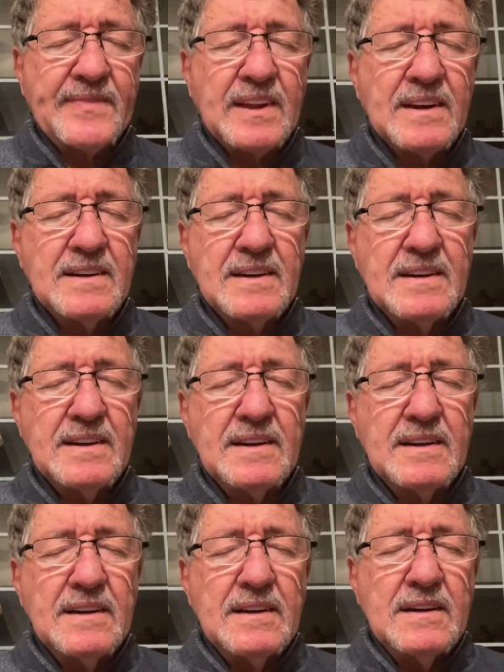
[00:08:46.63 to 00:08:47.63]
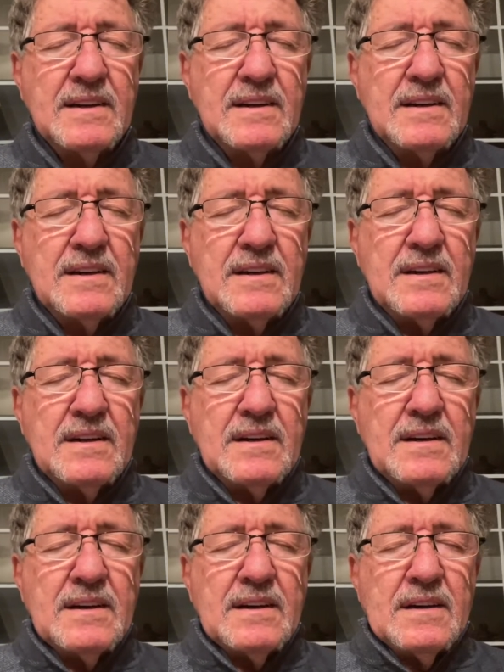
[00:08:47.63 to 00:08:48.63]

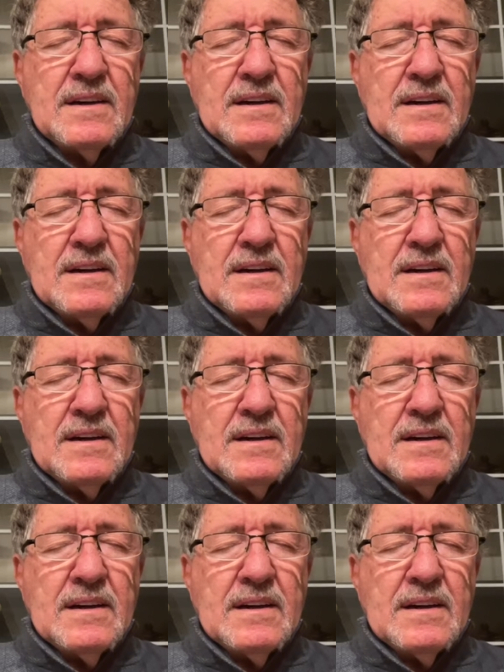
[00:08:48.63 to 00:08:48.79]
Nobody speaks.